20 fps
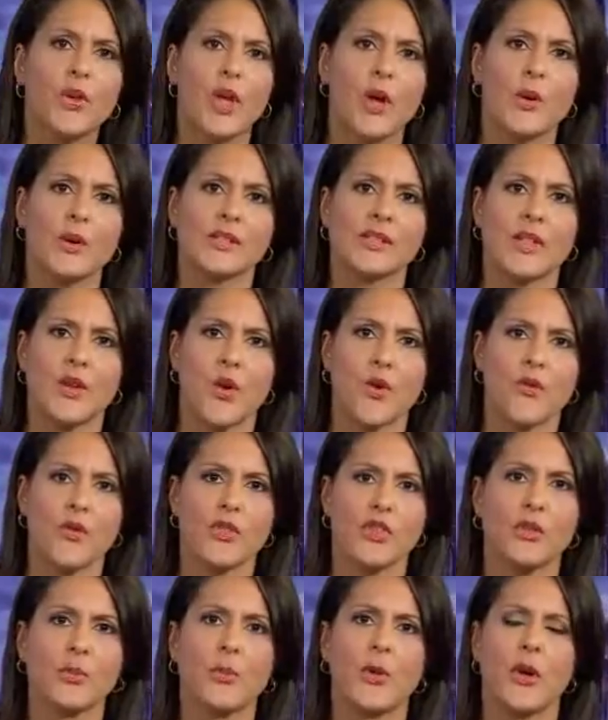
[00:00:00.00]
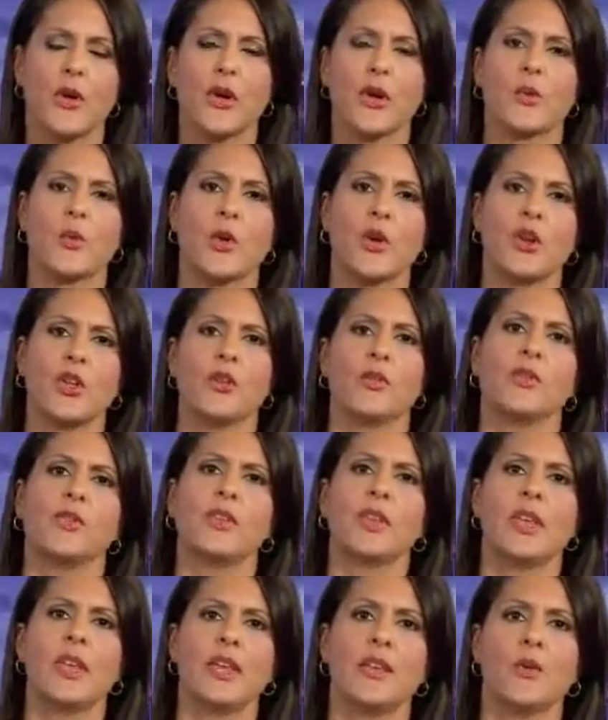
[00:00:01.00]
know is that over this period where you've
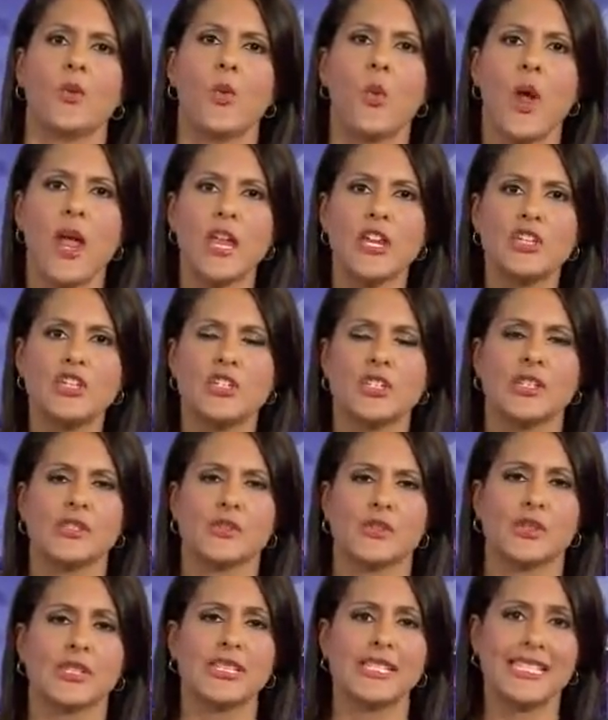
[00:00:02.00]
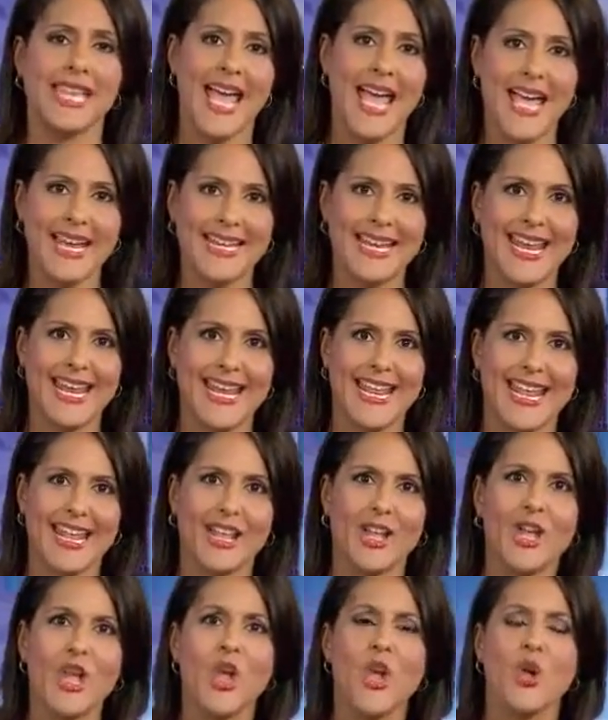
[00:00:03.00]
seen wages are
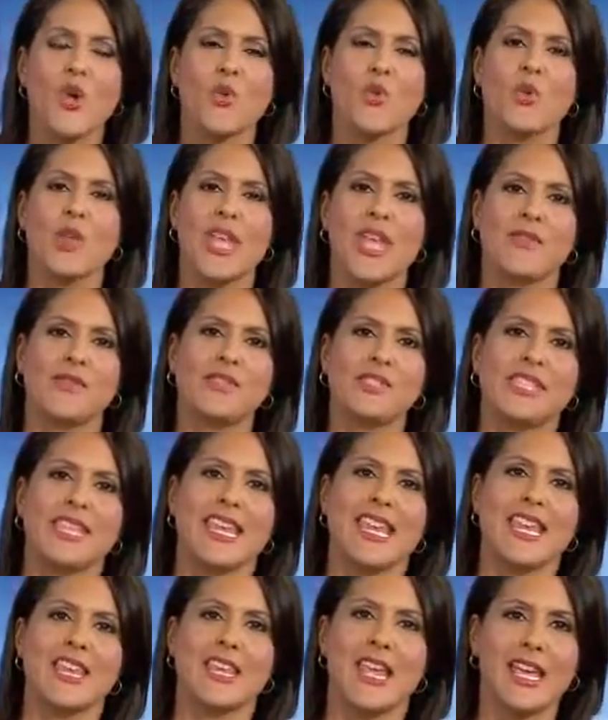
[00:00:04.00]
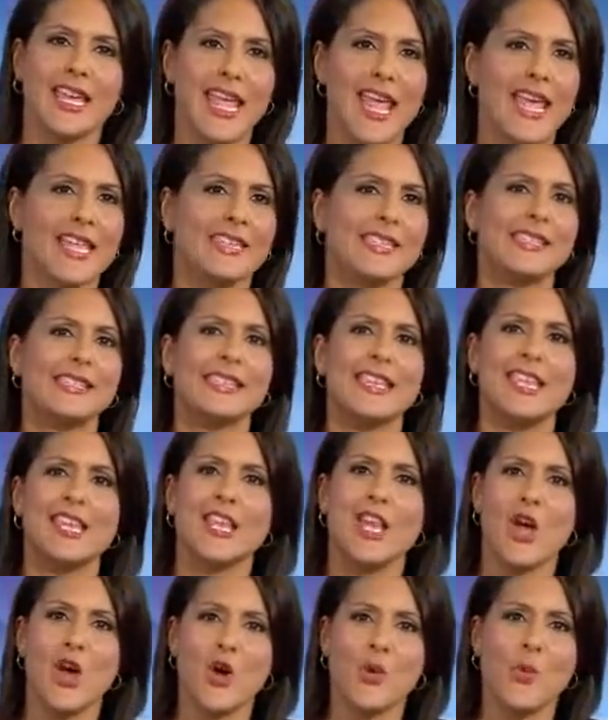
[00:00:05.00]
stagnating, we have seen, again,
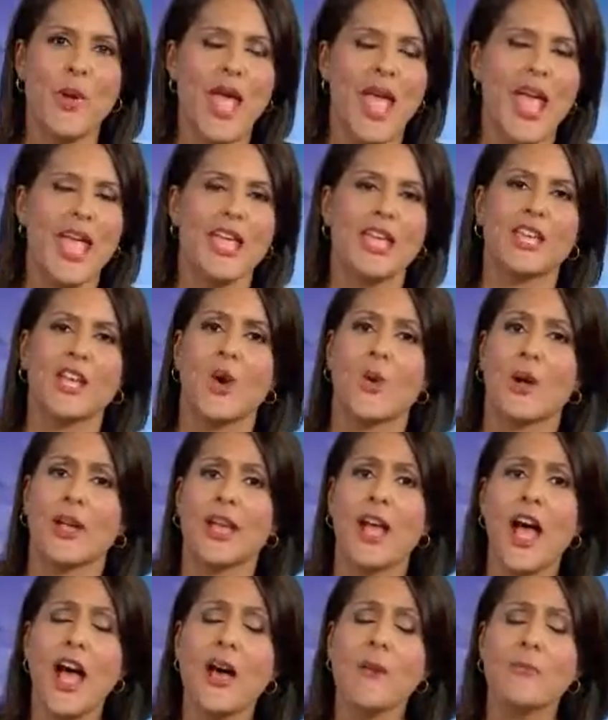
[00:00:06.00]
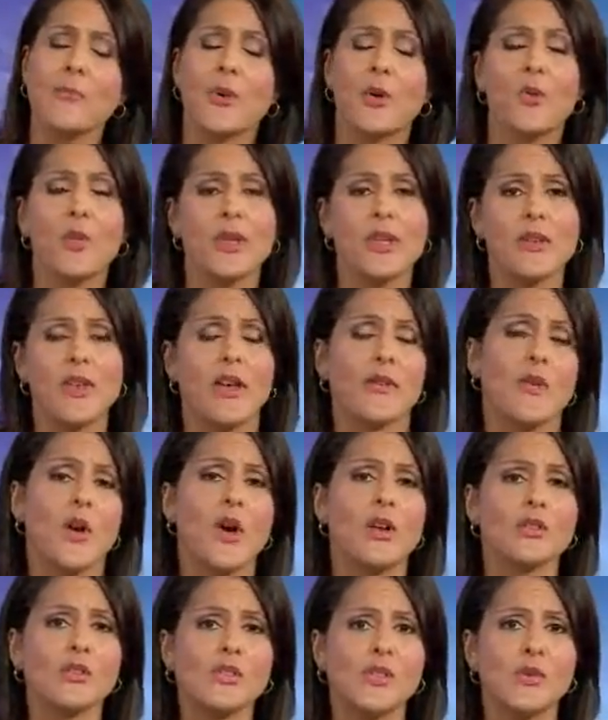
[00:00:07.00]
CEO pay going up, but we have
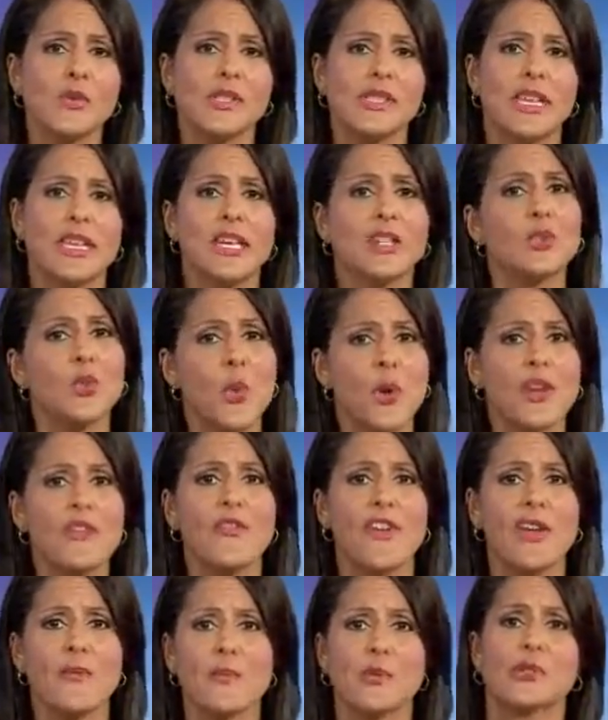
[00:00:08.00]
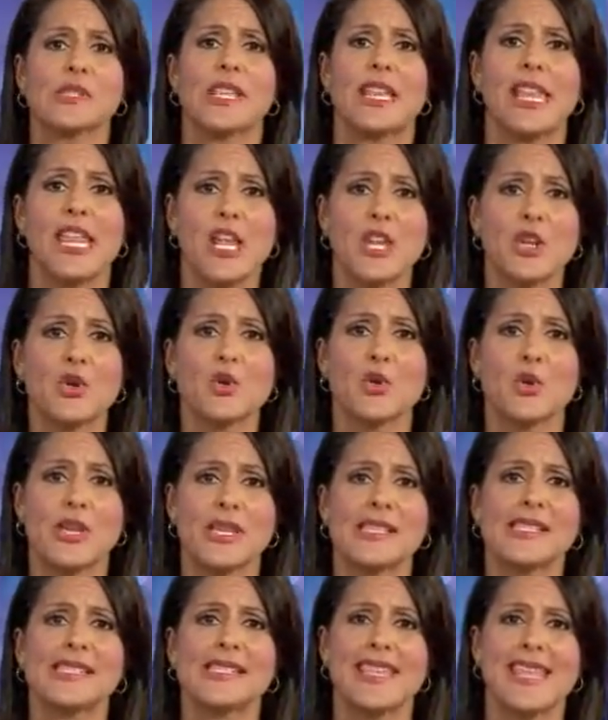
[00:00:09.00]
also seen a 25%
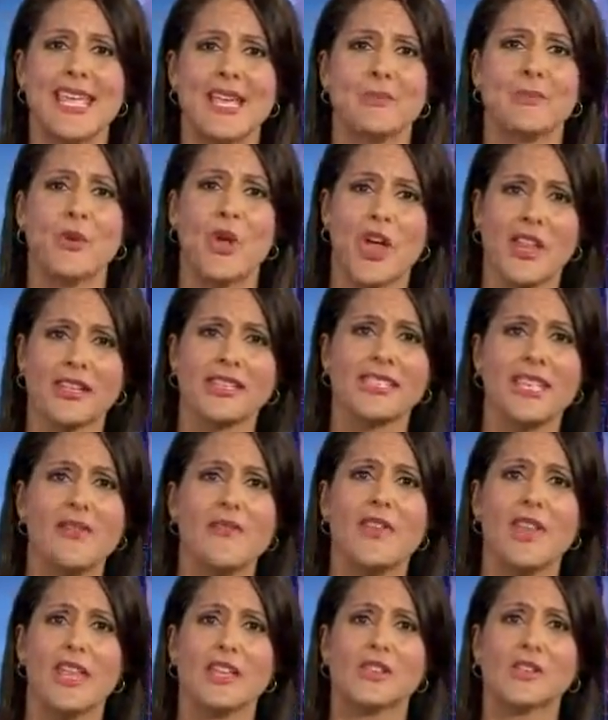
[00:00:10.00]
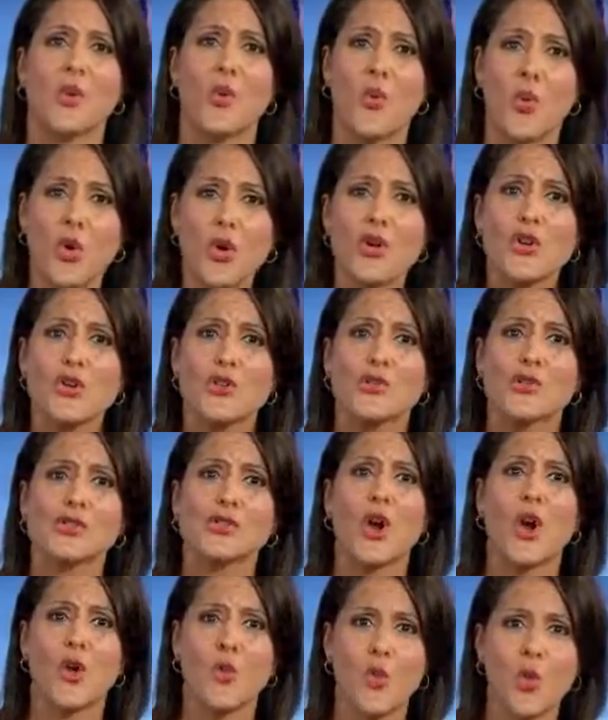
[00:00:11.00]
increase in productivity. So
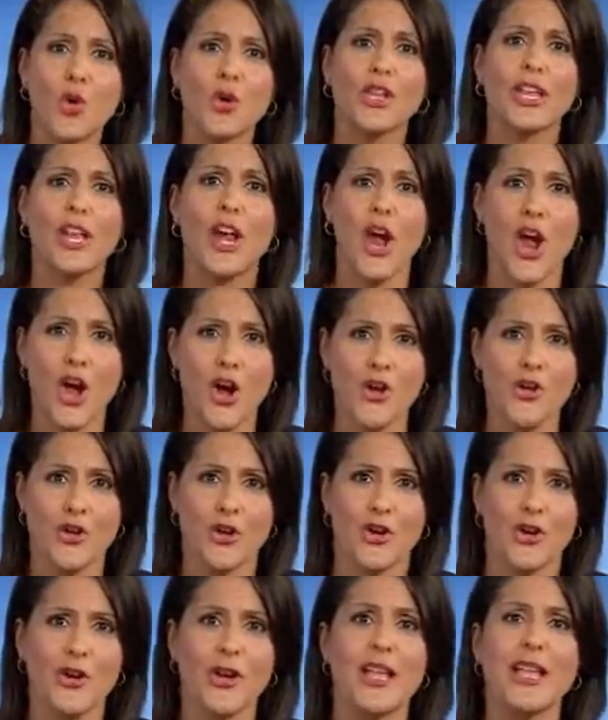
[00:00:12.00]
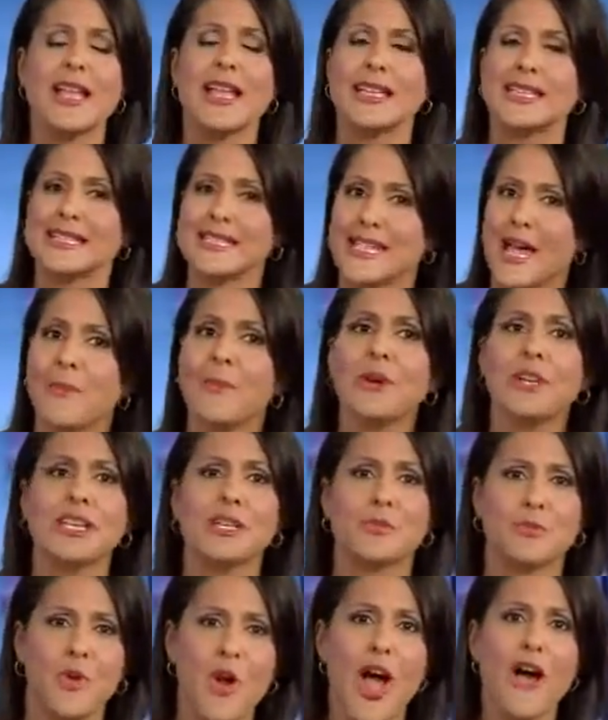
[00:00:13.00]
workers are working harder.
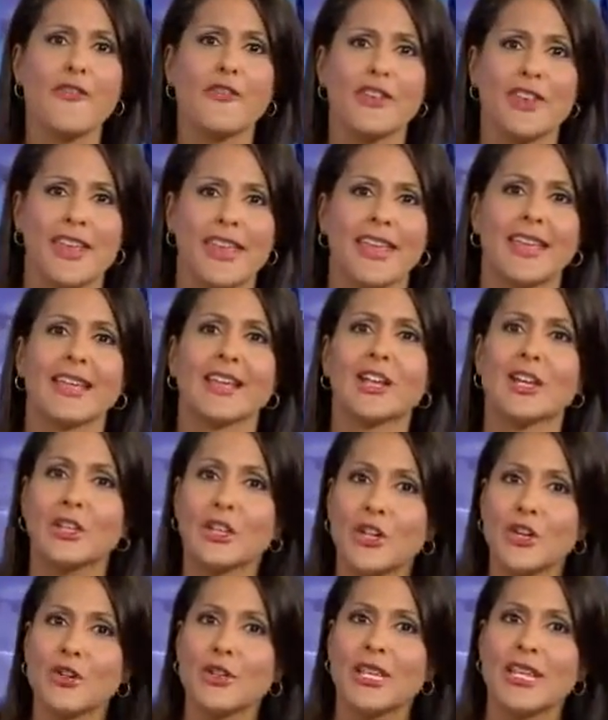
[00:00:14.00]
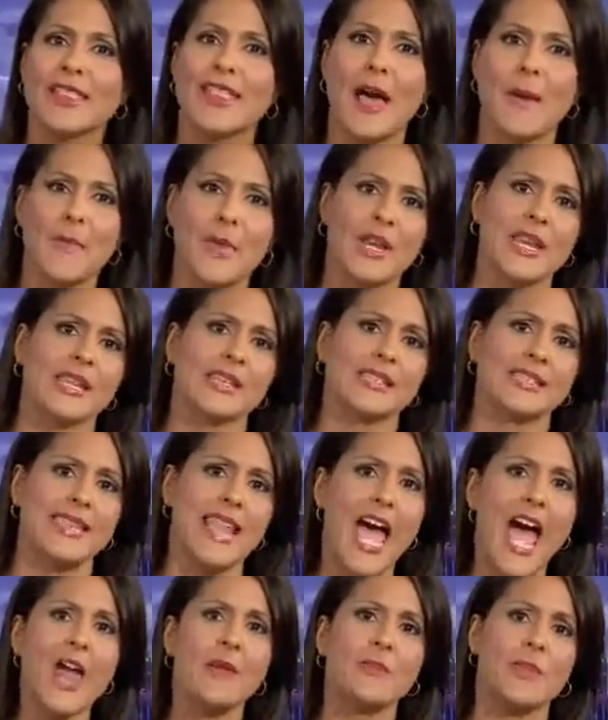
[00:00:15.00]
Somebody's profiting. Clearly, that money is
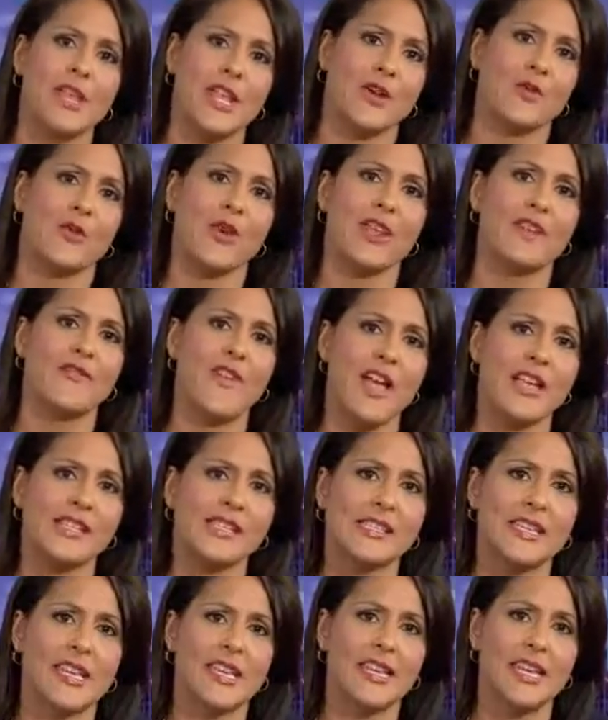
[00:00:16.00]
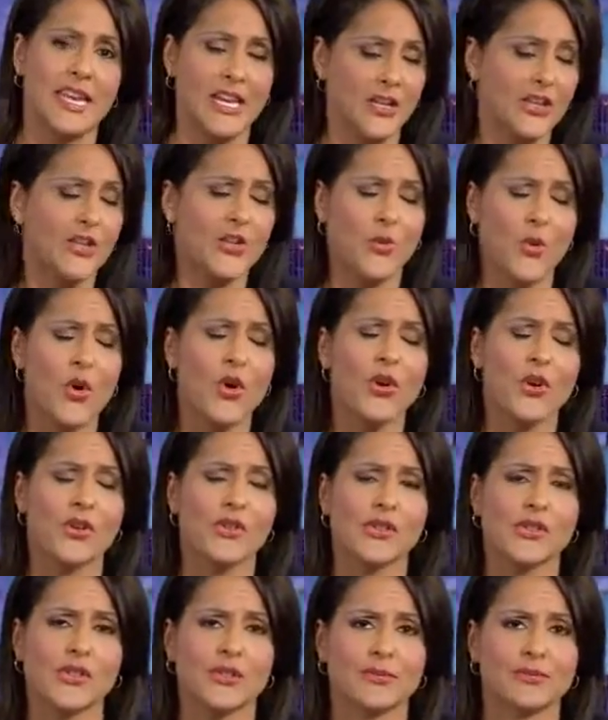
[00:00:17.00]
not being reinvested into the
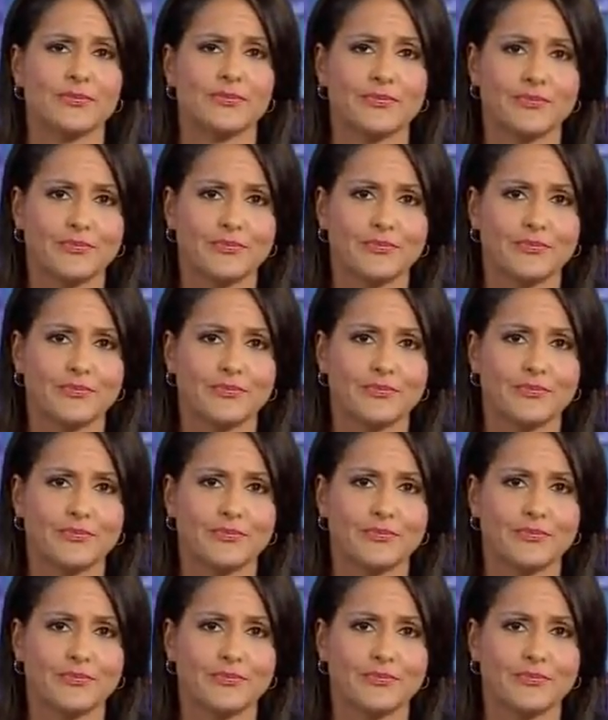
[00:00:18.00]
workers.